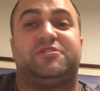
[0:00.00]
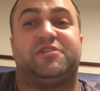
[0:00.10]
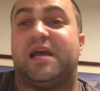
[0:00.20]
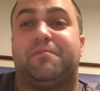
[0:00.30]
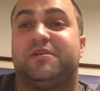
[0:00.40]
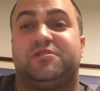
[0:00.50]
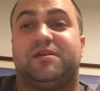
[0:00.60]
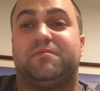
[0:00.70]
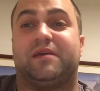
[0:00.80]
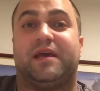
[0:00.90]

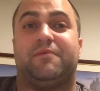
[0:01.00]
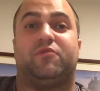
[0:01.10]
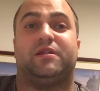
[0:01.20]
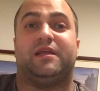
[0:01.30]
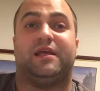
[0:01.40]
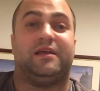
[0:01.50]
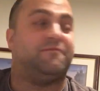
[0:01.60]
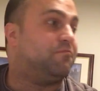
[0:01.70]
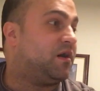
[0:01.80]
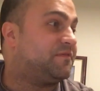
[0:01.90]
Championship game when
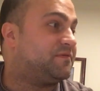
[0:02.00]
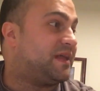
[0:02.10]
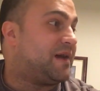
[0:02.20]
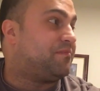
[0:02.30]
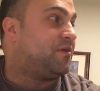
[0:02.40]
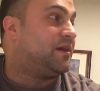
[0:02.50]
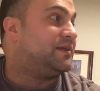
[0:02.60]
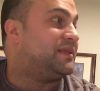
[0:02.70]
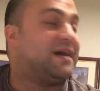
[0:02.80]
he muffed that punt.